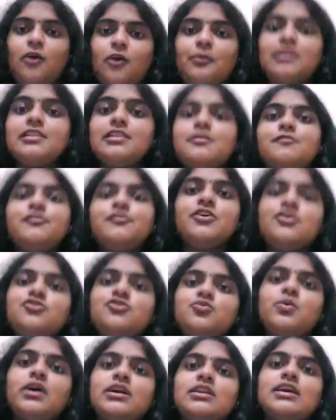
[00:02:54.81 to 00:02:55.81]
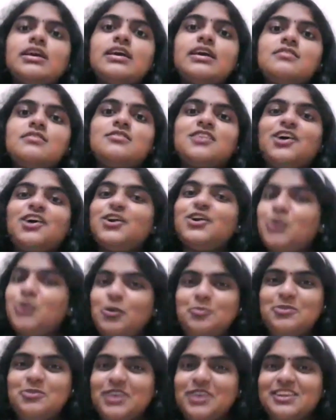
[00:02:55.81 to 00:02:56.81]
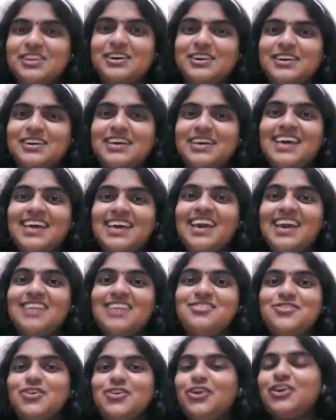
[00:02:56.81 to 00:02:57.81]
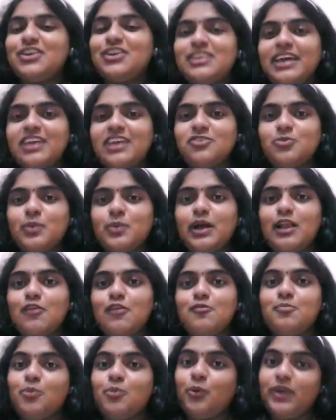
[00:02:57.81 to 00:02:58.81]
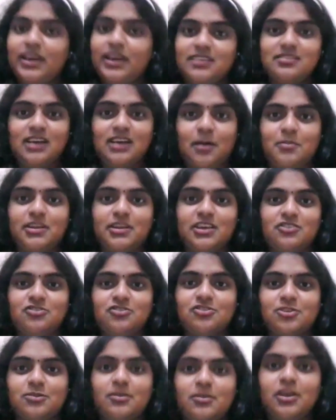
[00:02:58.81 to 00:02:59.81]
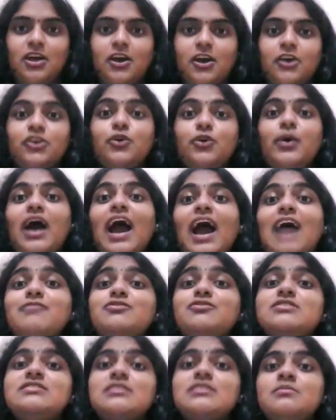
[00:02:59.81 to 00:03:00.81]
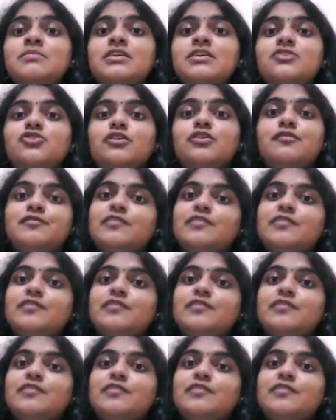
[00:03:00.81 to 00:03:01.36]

Well, the first one is a no brainer. It's your grade 12 board examination. You have to submit your